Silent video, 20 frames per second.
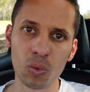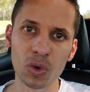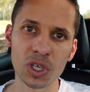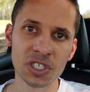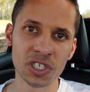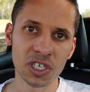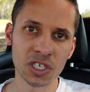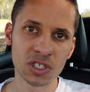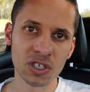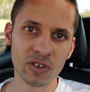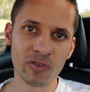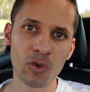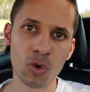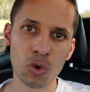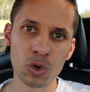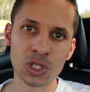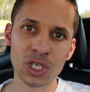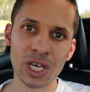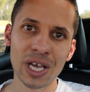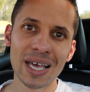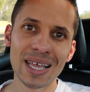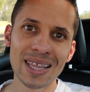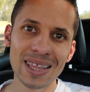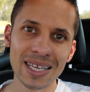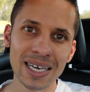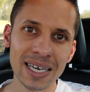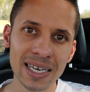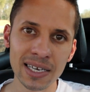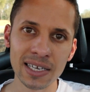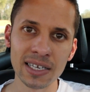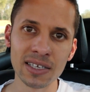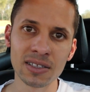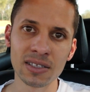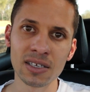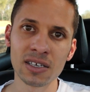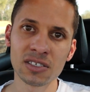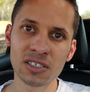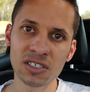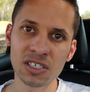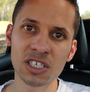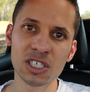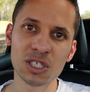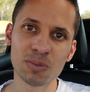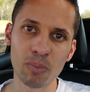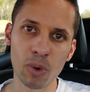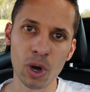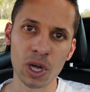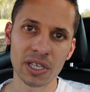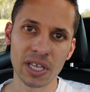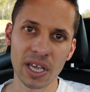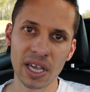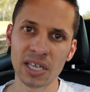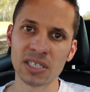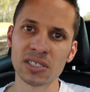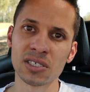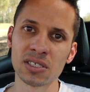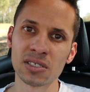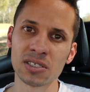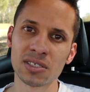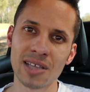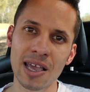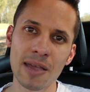which is of course 3-liter 6-pot engines.